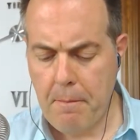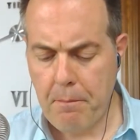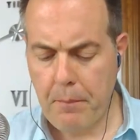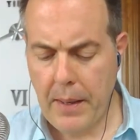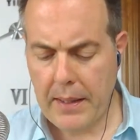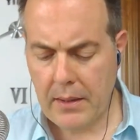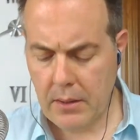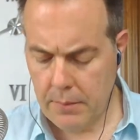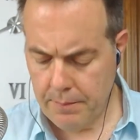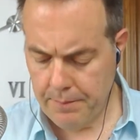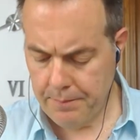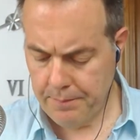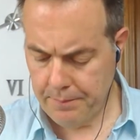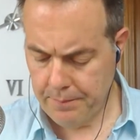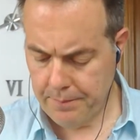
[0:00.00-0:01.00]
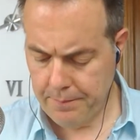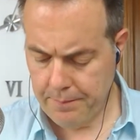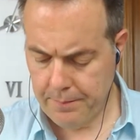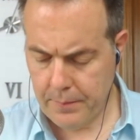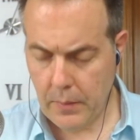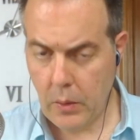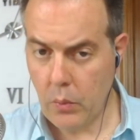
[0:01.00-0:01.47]
But
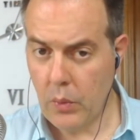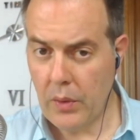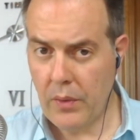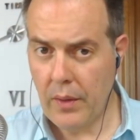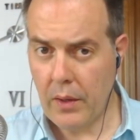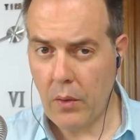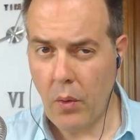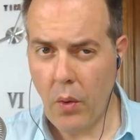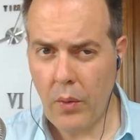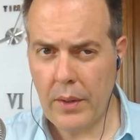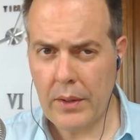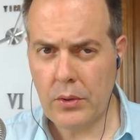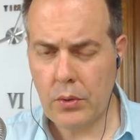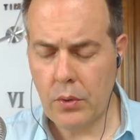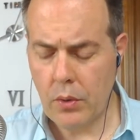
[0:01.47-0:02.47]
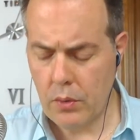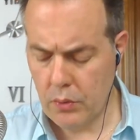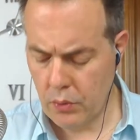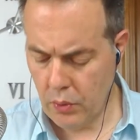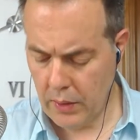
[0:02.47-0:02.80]
with the correct tool, you